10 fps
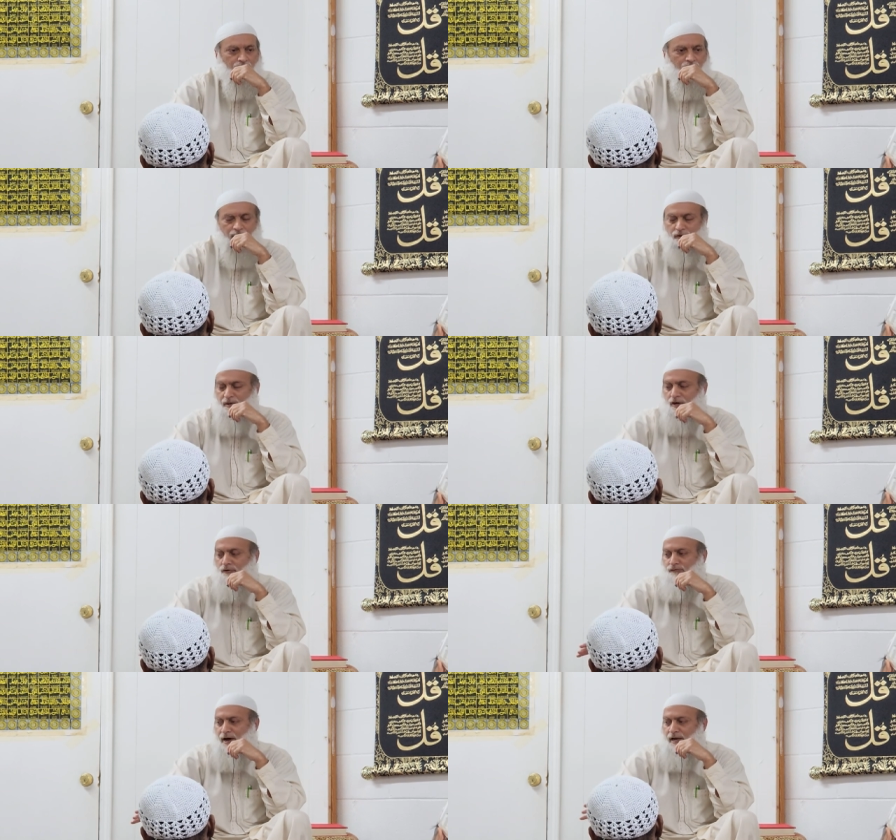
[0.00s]
And there will be no
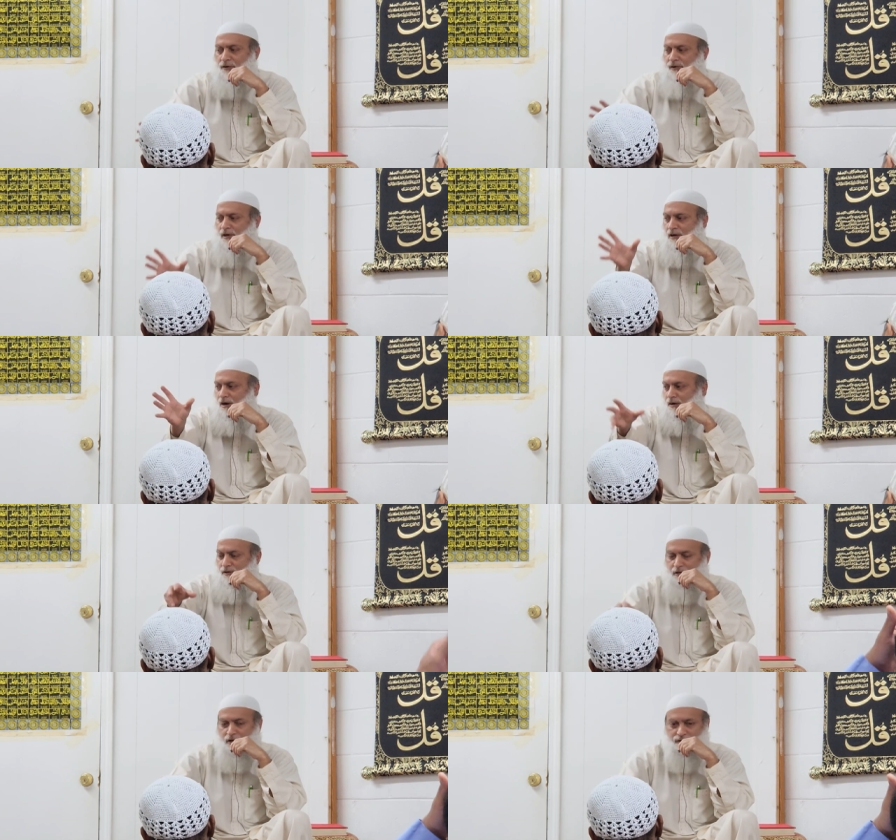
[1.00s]
fighting when he
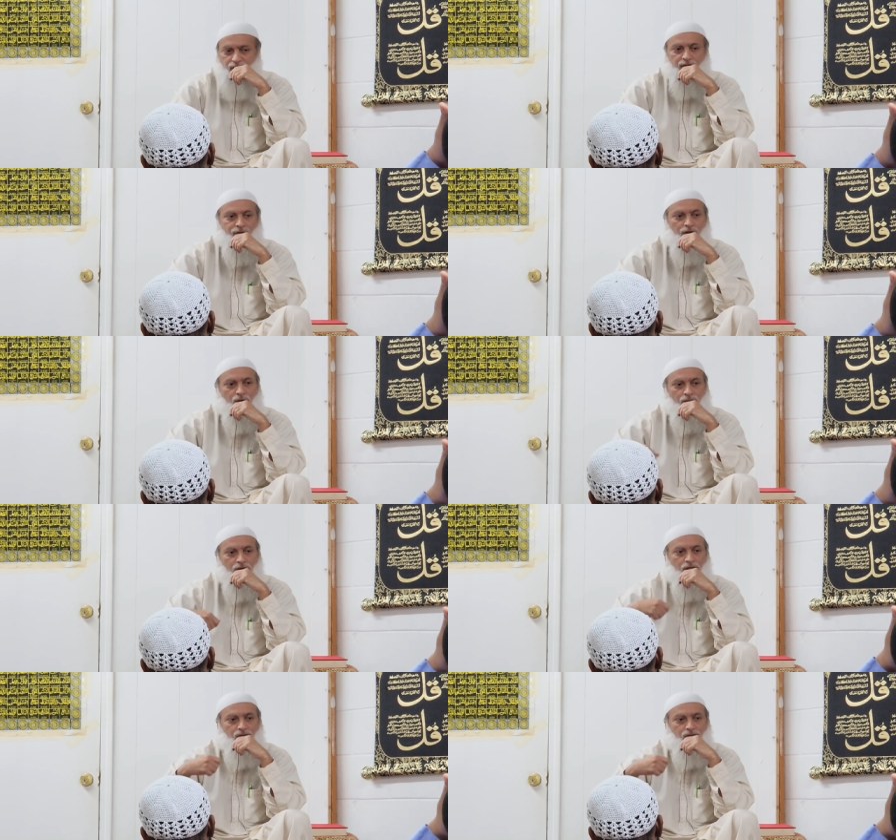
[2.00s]
conquers Constantinople.